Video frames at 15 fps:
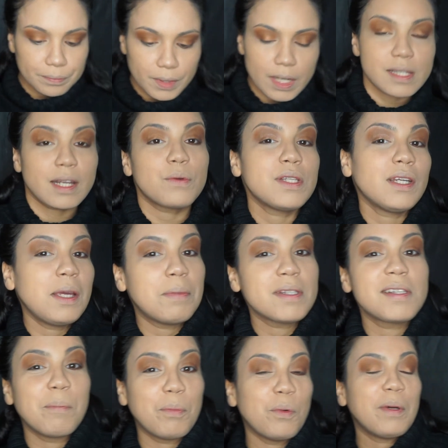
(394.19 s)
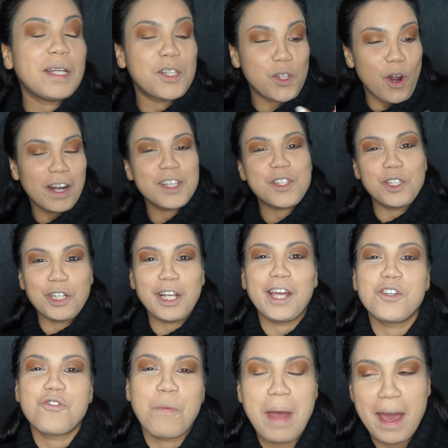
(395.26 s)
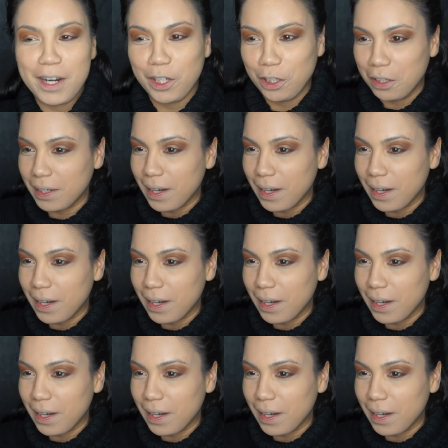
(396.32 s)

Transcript: I said I was going to keep it simple, but it's starting to look like a dramatic look